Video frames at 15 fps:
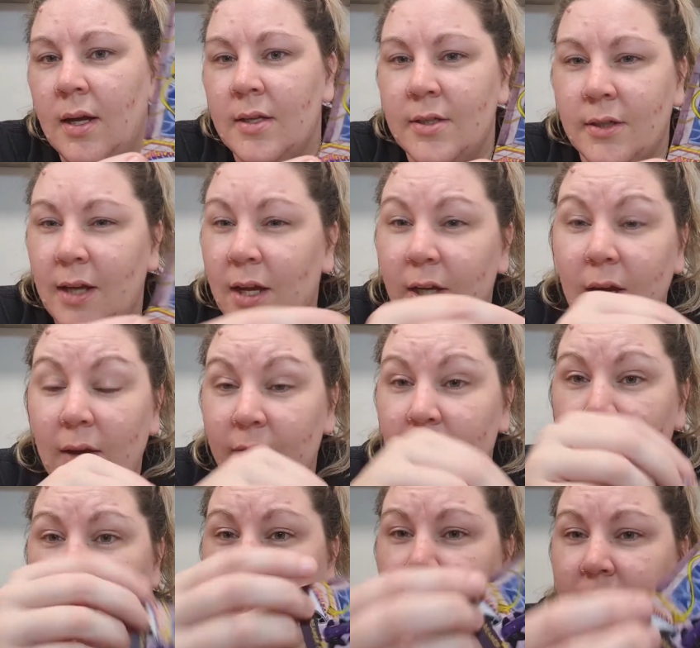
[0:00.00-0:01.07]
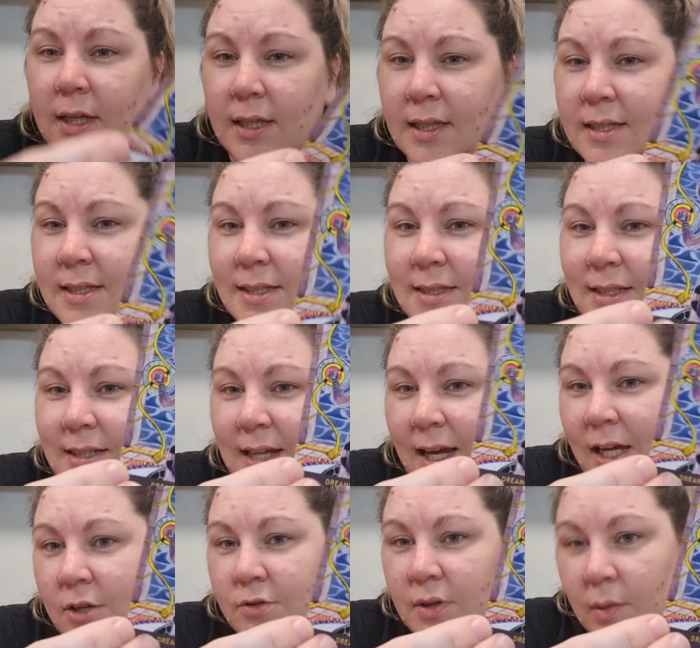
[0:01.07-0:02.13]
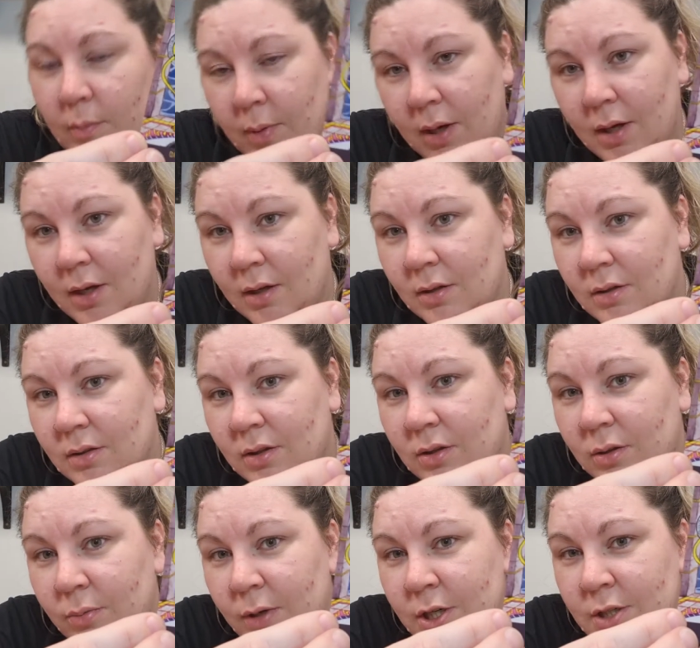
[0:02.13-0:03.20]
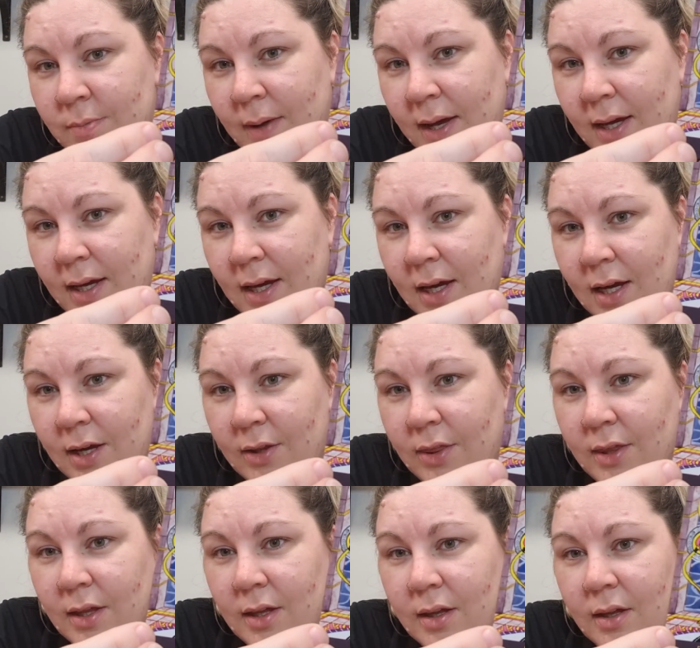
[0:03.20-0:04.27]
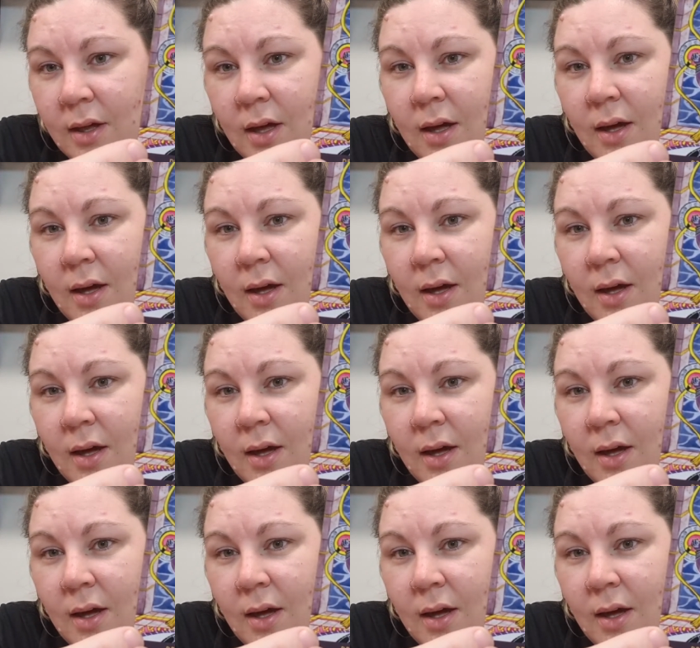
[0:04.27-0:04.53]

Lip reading: So now you have an opportunity. This is the daydreamer, the wishmaker, the